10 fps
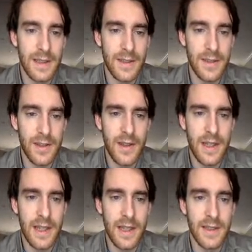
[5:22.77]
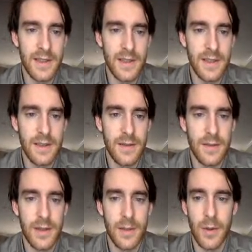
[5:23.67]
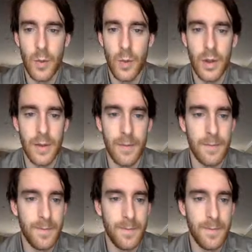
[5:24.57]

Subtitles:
insert the answer for number 1.